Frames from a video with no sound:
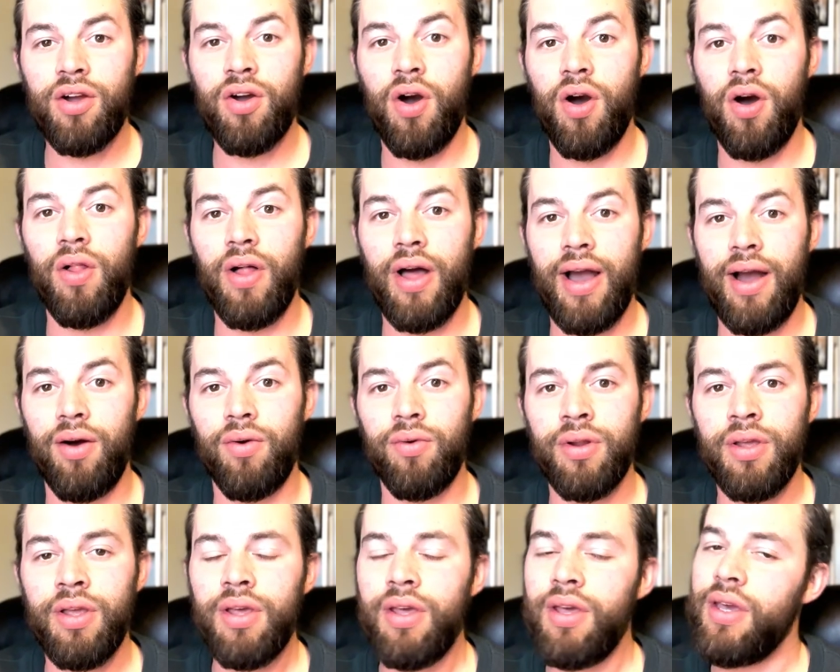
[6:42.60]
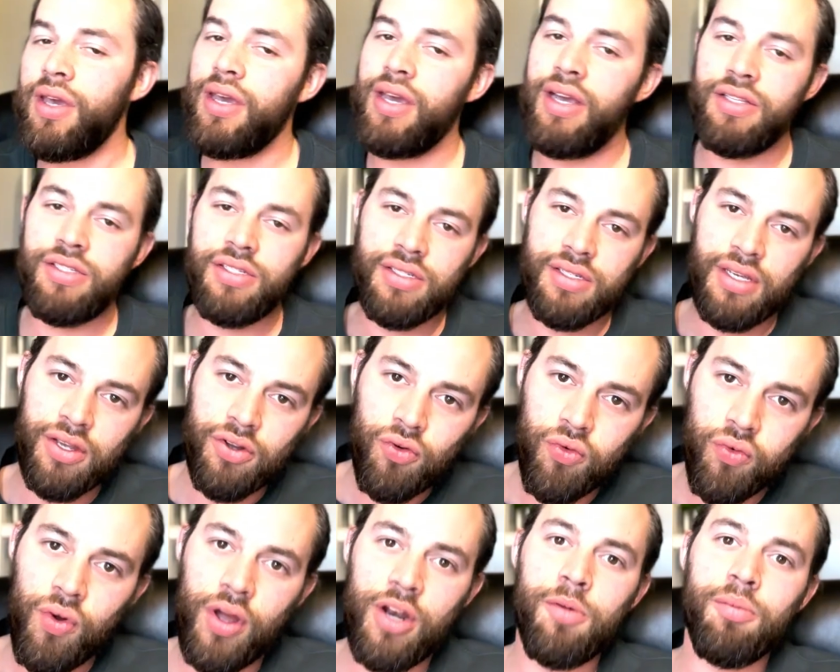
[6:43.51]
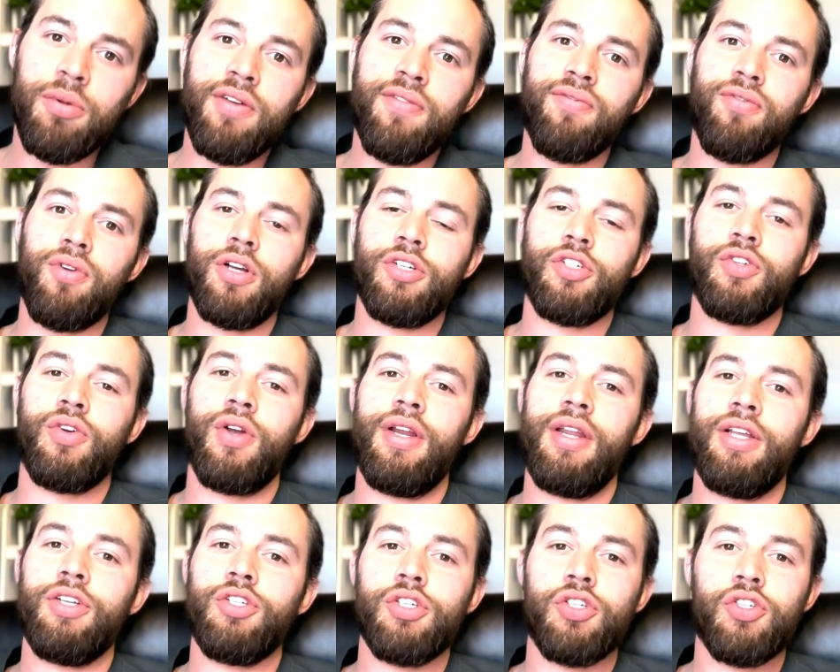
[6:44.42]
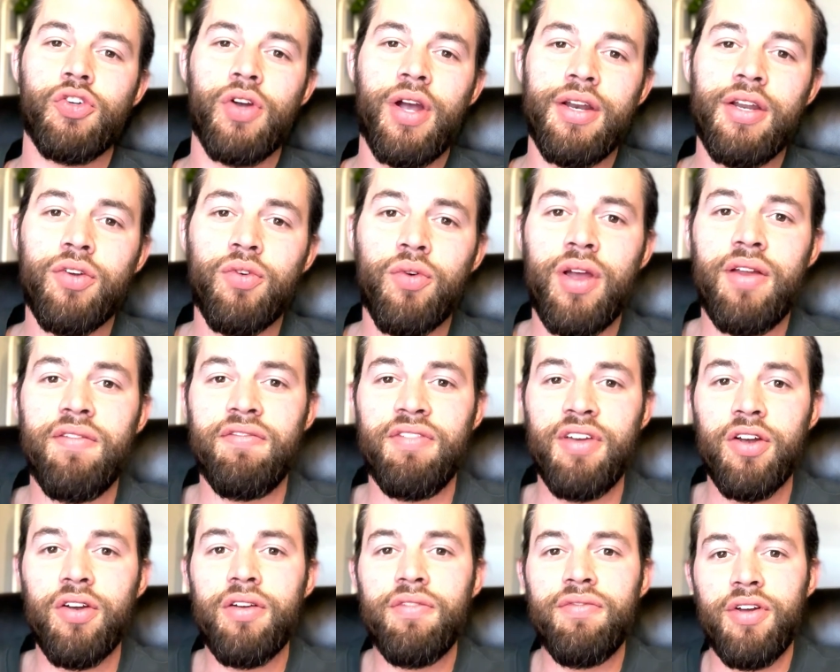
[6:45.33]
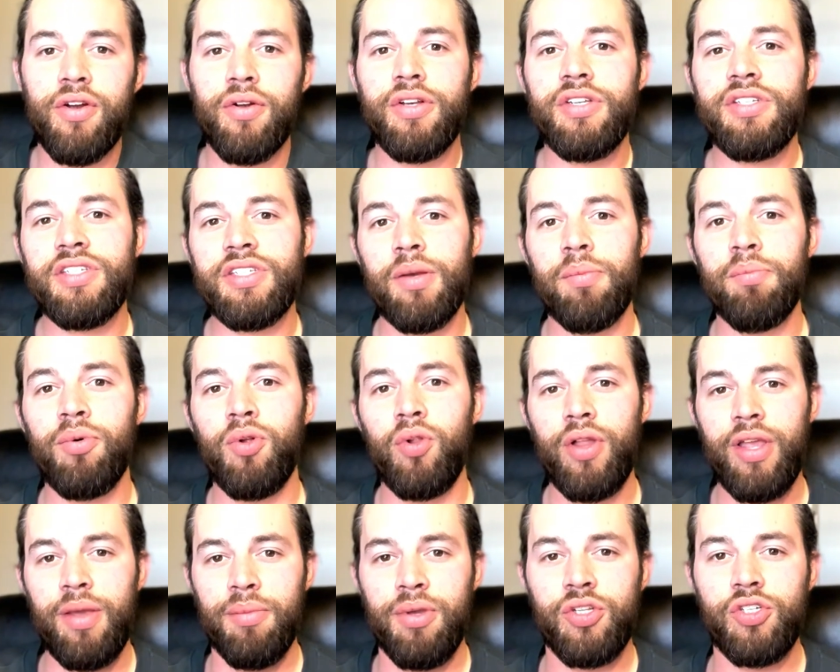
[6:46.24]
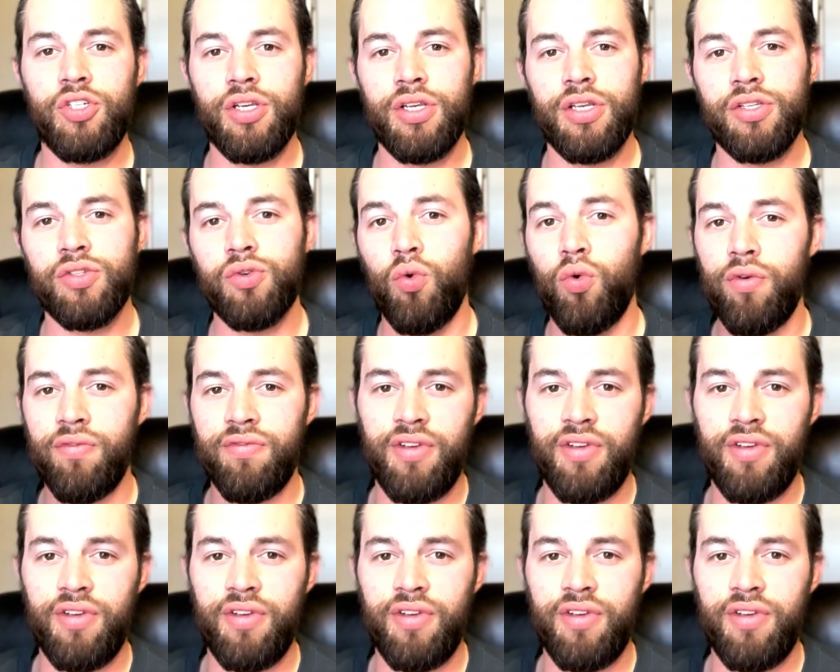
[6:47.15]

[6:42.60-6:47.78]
to call out. It's incredibly frustrating just trying to create very, very simple images or